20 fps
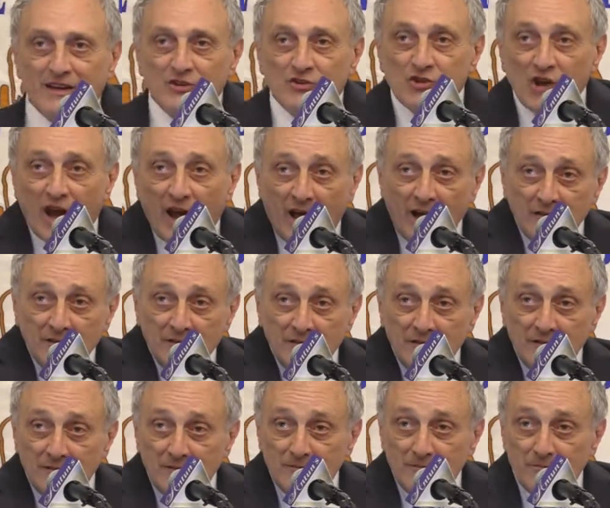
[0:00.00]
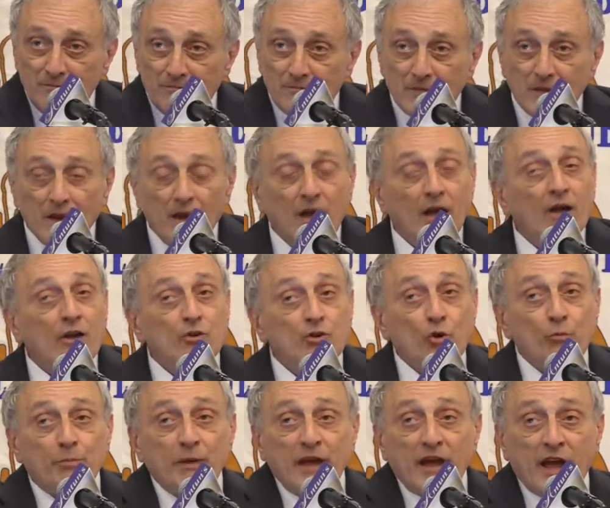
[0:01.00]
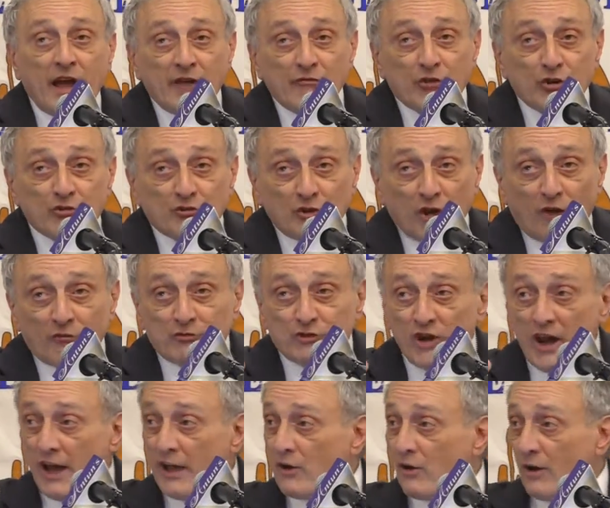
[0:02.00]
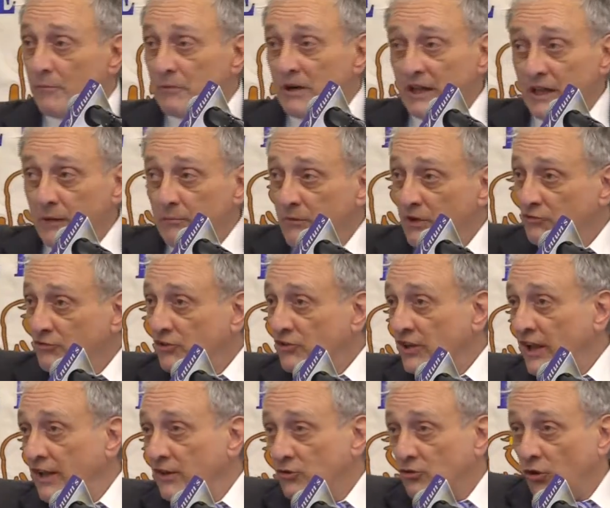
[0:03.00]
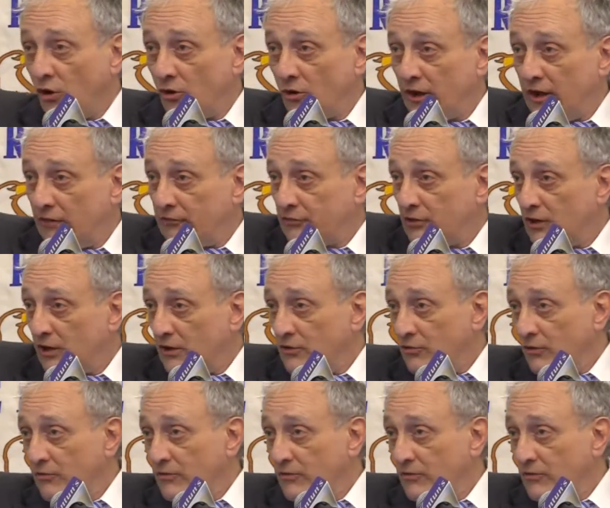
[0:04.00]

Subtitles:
John, you behave yourself, John, or I'm going to get Mrs. Antone after you.